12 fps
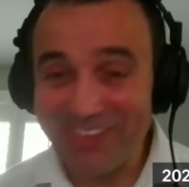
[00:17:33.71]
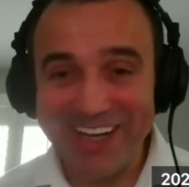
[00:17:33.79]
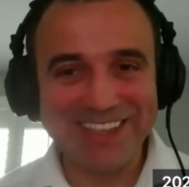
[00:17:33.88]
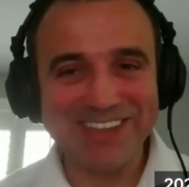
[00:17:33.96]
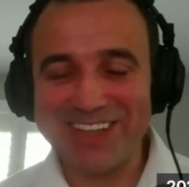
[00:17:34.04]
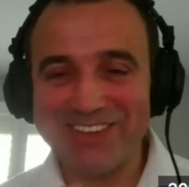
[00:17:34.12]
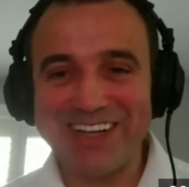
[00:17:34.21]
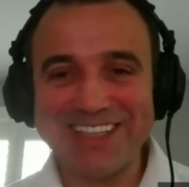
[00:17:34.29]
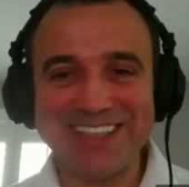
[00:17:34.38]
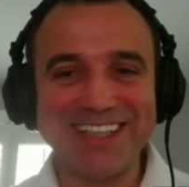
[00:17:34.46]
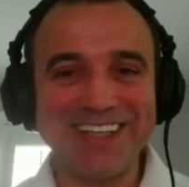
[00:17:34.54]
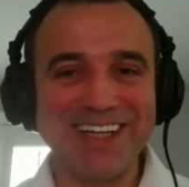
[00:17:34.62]
not
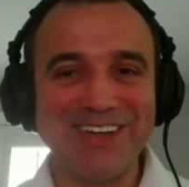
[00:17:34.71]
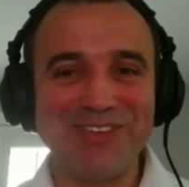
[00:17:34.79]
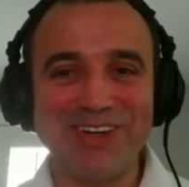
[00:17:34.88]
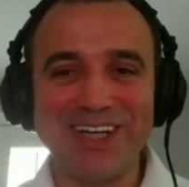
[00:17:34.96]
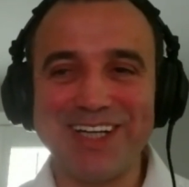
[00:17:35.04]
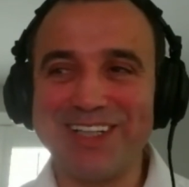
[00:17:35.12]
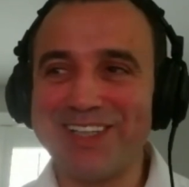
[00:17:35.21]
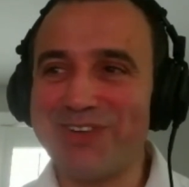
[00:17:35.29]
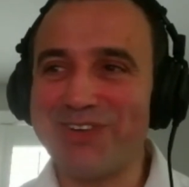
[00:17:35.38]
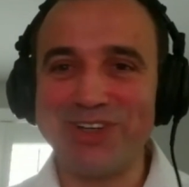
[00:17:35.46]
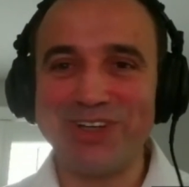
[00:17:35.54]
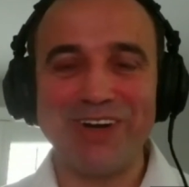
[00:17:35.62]
wrestling,
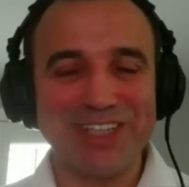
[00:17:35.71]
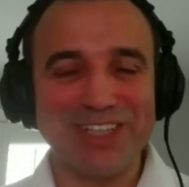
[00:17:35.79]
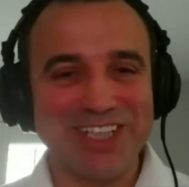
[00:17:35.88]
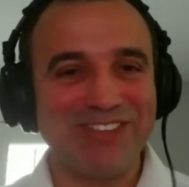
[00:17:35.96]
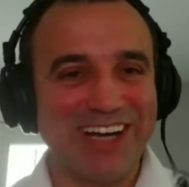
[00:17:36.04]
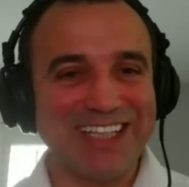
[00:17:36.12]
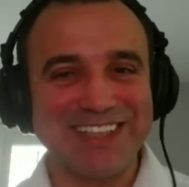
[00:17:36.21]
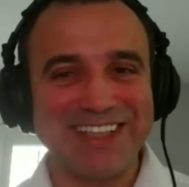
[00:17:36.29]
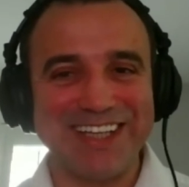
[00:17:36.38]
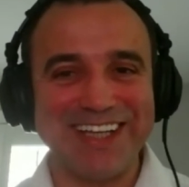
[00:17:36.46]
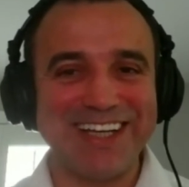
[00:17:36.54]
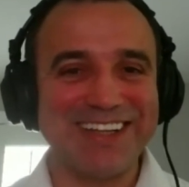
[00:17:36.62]
Russian
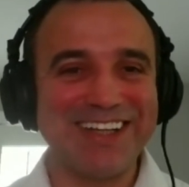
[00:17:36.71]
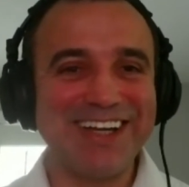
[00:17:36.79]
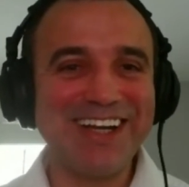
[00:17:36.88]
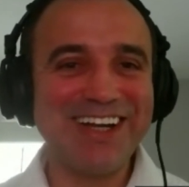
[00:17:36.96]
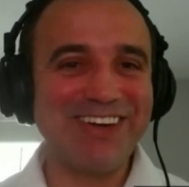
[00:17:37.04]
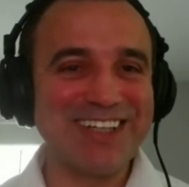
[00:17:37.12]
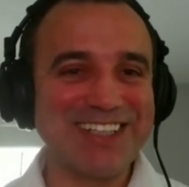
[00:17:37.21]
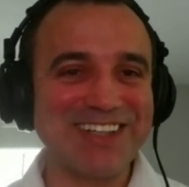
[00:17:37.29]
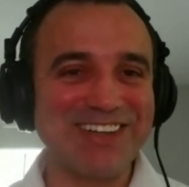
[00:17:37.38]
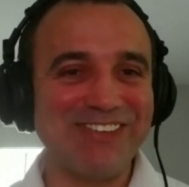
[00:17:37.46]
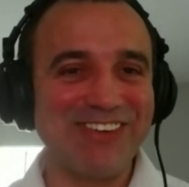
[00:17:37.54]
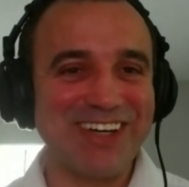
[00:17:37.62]
wrestling and
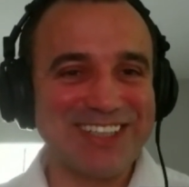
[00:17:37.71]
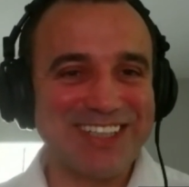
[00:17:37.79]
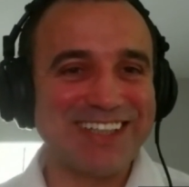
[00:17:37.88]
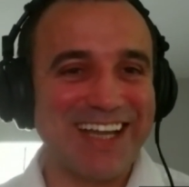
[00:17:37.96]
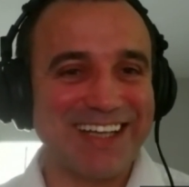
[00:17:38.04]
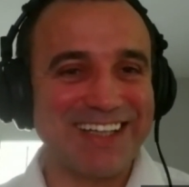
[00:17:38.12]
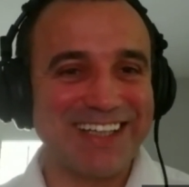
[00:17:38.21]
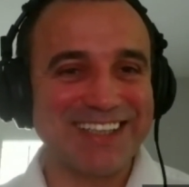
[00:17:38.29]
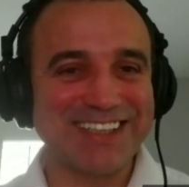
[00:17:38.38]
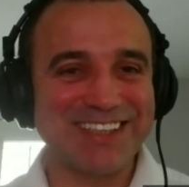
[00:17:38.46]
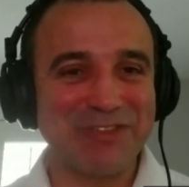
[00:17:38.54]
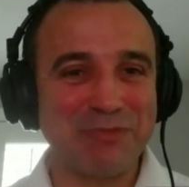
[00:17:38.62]
Russian
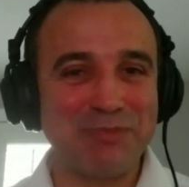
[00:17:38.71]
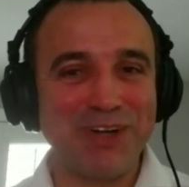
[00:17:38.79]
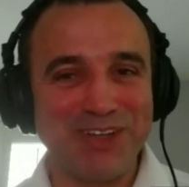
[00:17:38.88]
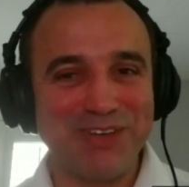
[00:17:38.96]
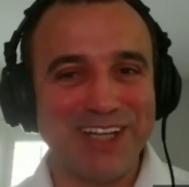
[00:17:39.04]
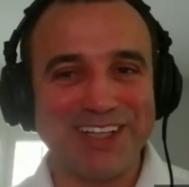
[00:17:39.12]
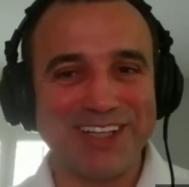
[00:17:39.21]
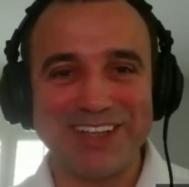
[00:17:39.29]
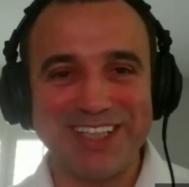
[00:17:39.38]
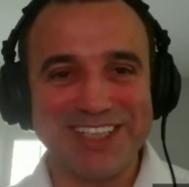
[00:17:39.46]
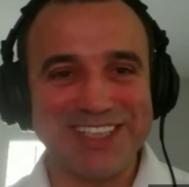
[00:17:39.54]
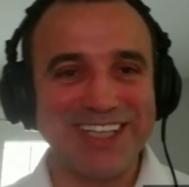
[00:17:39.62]
techniques of body weight
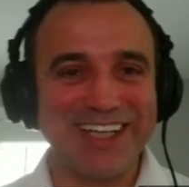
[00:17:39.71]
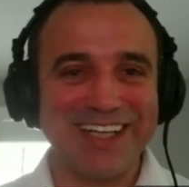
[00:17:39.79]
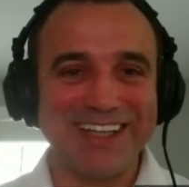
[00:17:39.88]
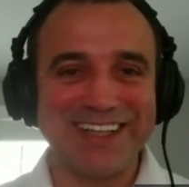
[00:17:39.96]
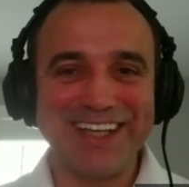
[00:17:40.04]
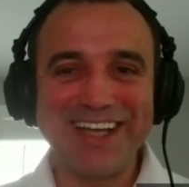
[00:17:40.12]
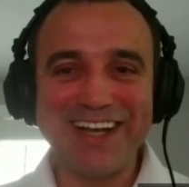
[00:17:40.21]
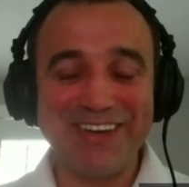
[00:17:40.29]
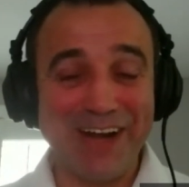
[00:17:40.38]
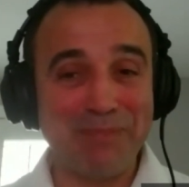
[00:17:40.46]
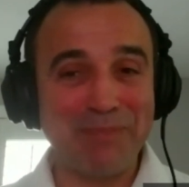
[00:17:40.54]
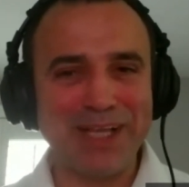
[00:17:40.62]
conditioning and
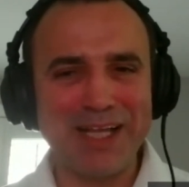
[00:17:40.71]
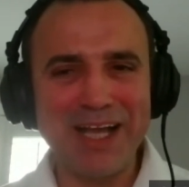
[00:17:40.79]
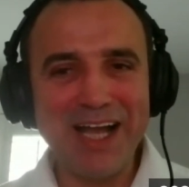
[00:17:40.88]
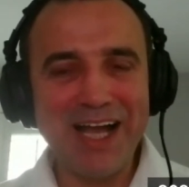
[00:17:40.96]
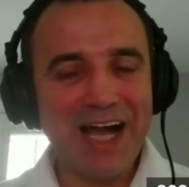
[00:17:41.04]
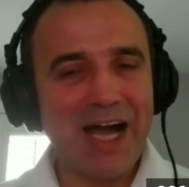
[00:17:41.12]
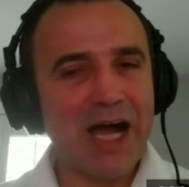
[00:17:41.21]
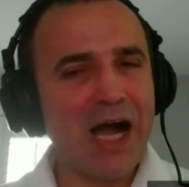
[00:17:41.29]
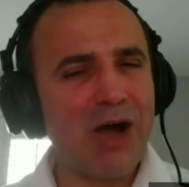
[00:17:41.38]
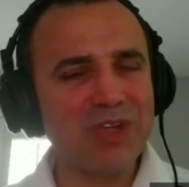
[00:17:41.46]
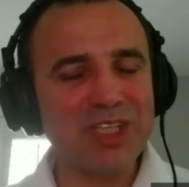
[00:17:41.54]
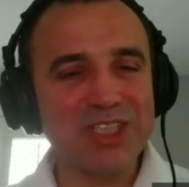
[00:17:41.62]
grappling.
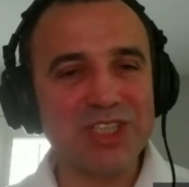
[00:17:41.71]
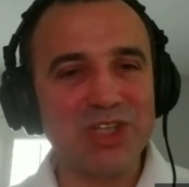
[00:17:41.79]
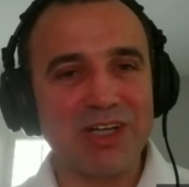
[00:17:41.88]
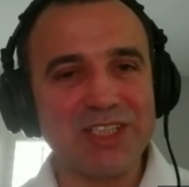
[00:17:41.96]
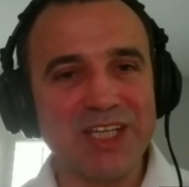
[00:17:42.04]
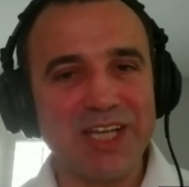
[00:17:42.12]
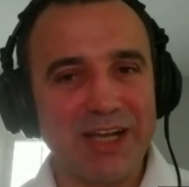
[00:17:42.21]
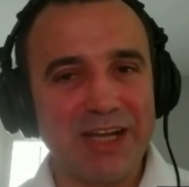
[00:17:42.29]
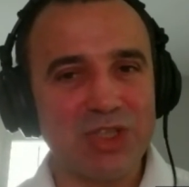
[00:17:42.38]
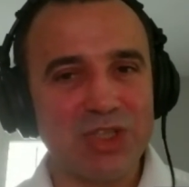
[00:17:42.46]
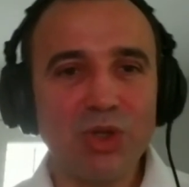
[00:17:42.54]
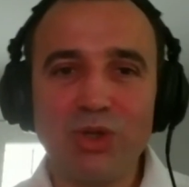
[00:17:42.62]
How does your
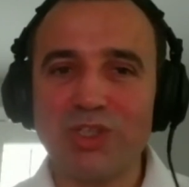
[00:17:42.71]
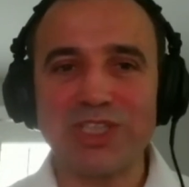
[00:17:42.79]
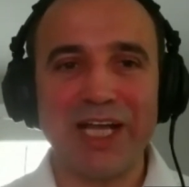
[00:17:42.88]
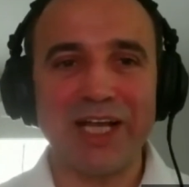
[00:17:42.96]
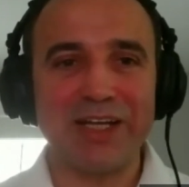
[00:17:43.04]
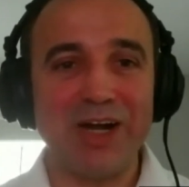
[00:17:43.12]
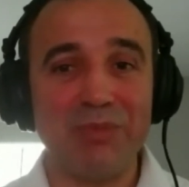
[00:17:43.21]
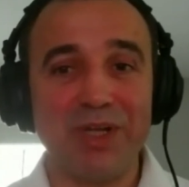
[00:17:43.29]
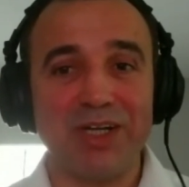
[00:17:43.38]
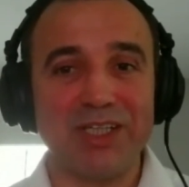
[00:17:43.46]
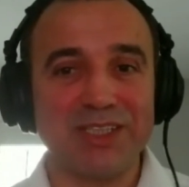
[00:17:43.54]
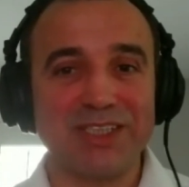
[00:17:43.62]
schedule looks like now?
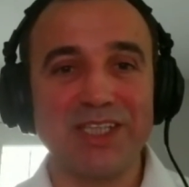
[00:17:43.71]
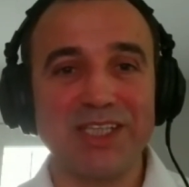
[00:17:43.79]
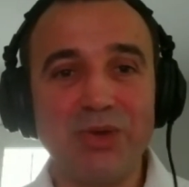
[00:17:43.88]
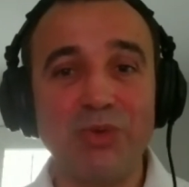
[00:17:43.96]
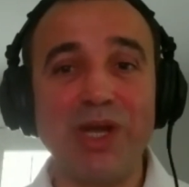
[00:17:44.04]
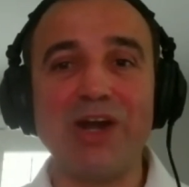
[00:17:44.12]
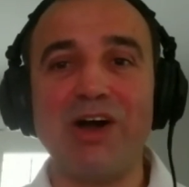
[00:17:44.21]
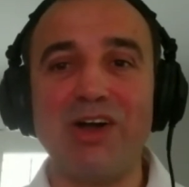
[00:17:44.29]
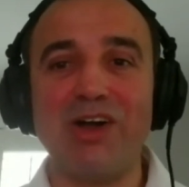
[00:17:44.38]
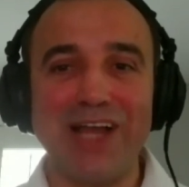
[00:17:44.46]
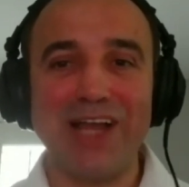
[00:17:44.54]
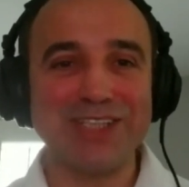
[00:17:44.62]
Because we are all
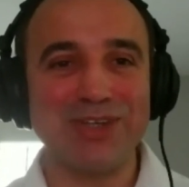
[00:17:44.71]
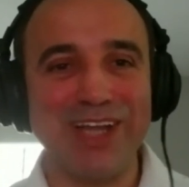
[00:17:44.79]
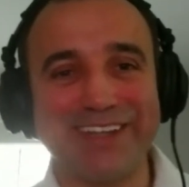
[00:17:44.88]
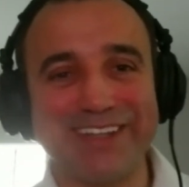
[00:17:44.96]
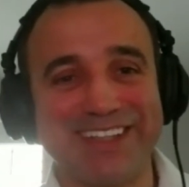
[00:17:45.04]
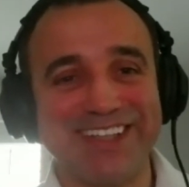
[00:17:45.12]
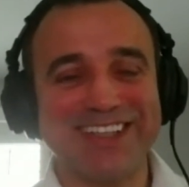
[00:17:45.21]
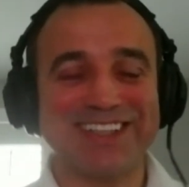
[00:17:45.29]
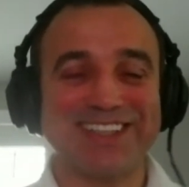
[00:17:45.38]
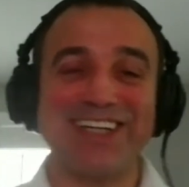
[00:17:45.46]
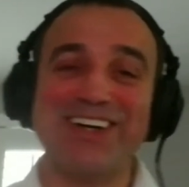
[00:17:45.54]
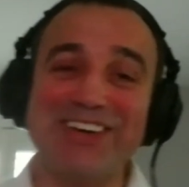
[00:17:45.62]
isolated,
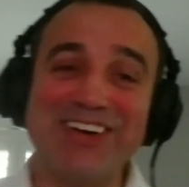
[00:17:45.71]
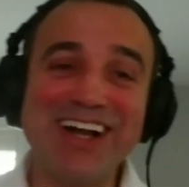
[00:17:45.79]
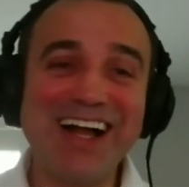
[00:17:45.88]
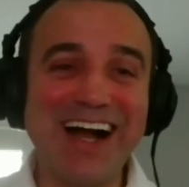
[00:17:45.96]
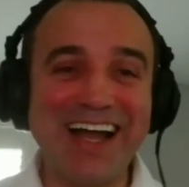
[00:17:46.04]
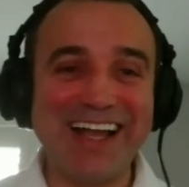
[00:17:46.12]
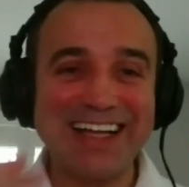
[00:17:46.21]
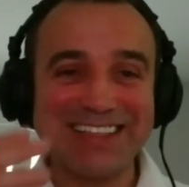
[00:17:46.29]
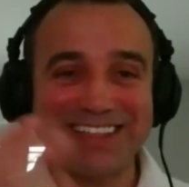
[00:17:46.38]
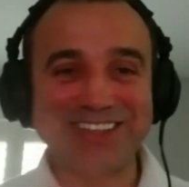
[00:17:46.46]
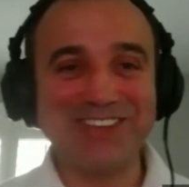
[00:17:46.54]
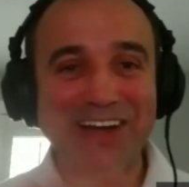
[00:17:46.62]
so I
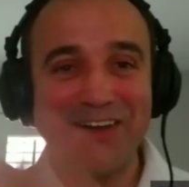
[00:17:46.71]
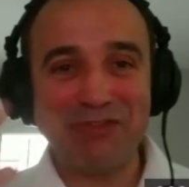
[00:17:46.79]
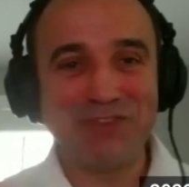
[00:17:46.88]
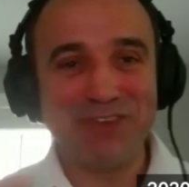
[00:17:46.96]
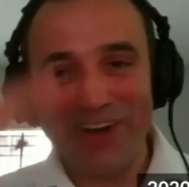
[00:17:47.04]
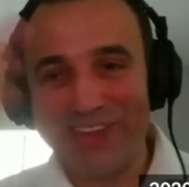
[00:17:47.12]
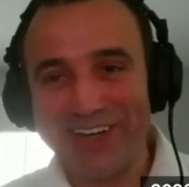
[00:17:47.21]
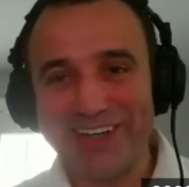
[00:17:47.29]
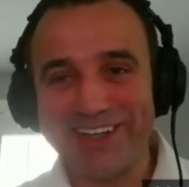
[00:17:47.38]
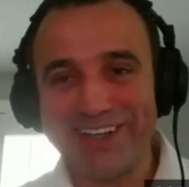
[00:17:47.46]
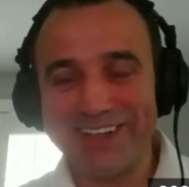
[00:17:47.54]
guess you have other.